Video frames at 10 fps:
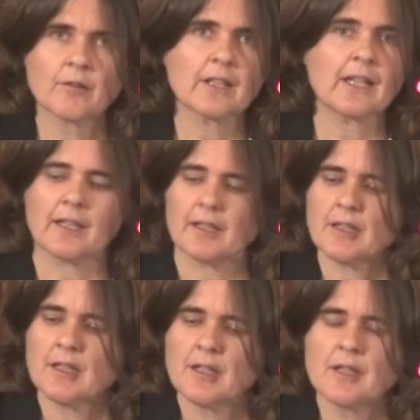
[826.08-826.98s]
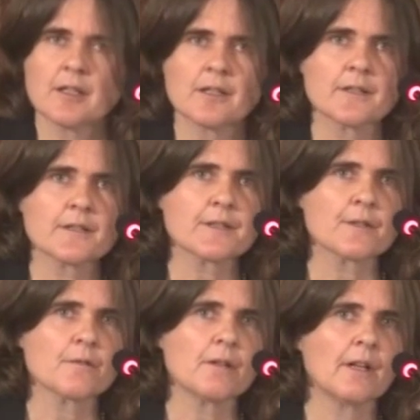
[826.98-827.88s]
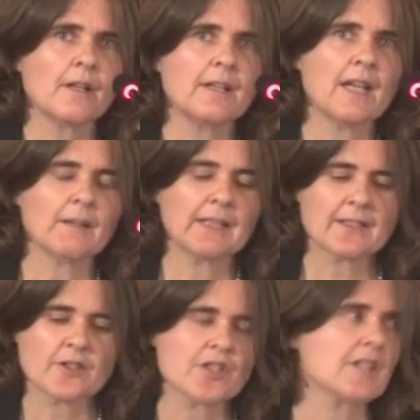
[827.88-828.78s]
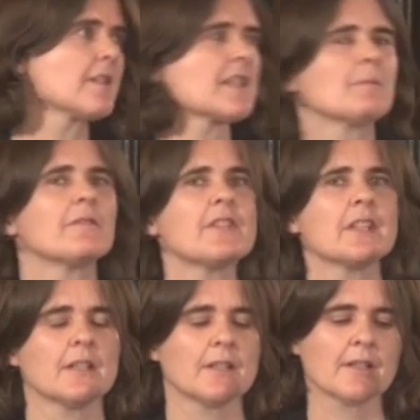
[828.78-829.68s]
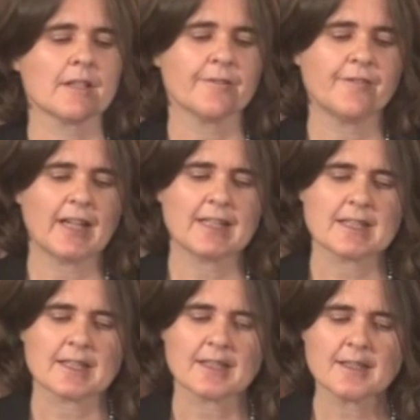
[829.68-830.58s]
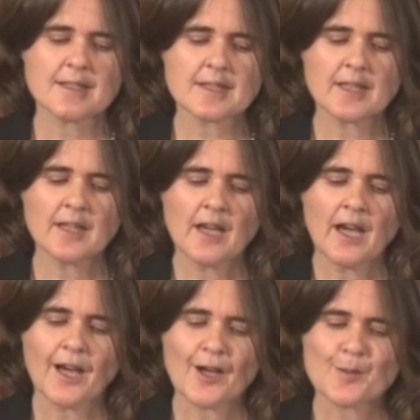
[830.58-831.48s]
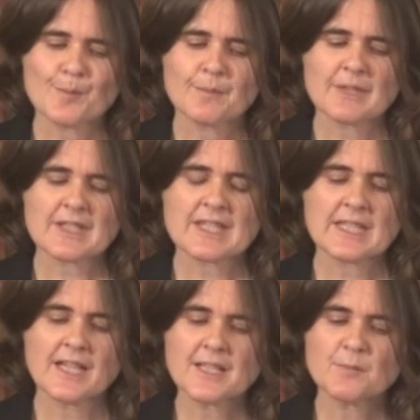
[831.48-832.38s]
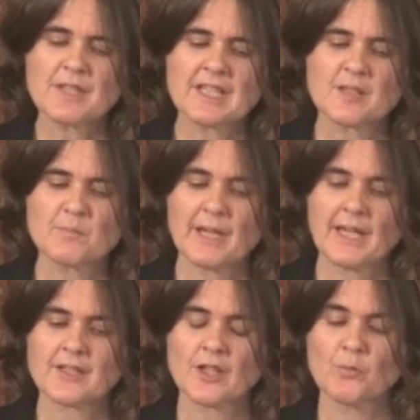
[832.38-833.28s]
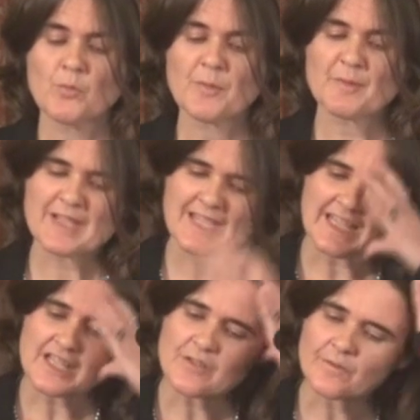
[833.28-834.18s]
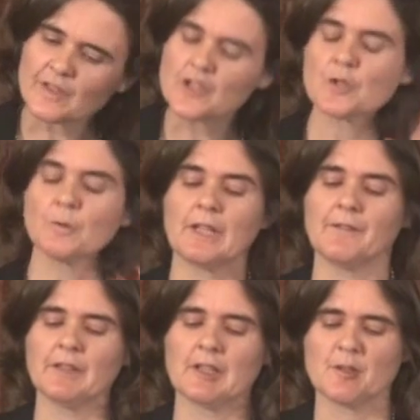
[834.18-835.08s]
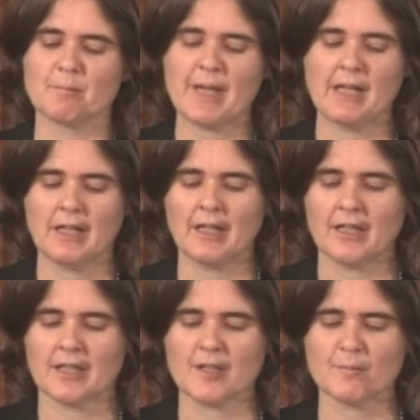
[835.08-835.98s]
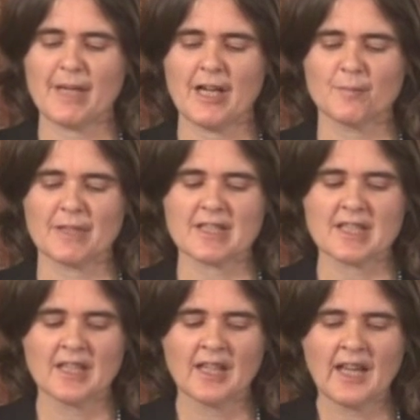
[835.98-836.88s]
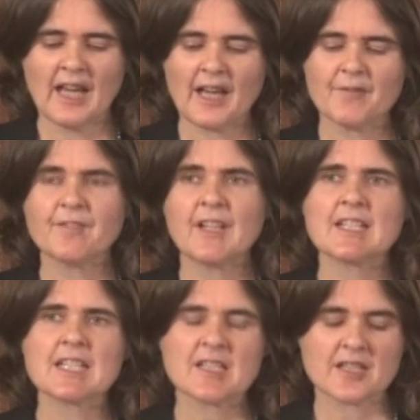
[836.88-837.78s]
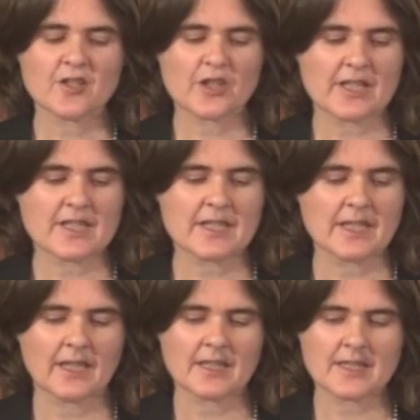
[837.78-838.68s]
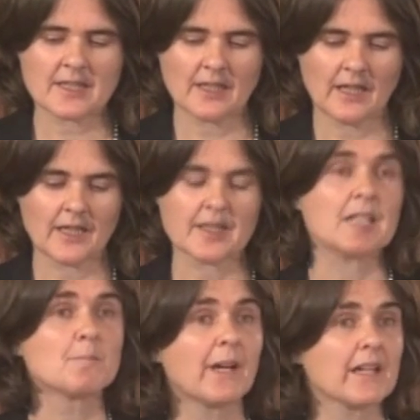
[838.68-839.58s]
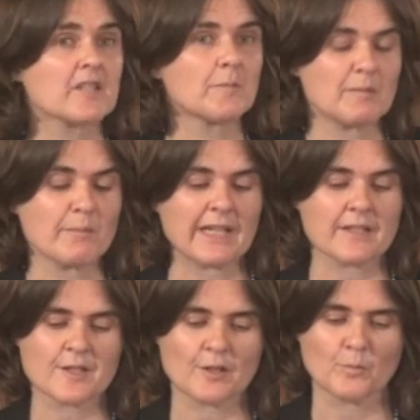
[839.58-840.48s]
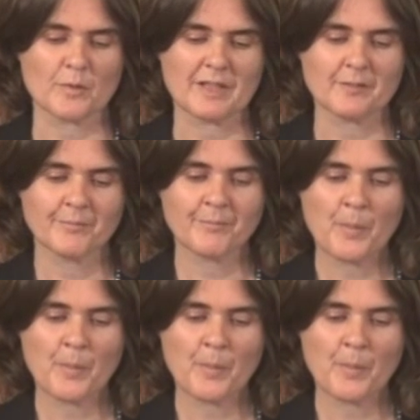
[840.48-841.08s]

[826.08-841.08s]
Okay, so now I'd like to share some of the findings. Starting with the impact on women's individual level empowerment, our findings suggest that the impacts have been mixed on women.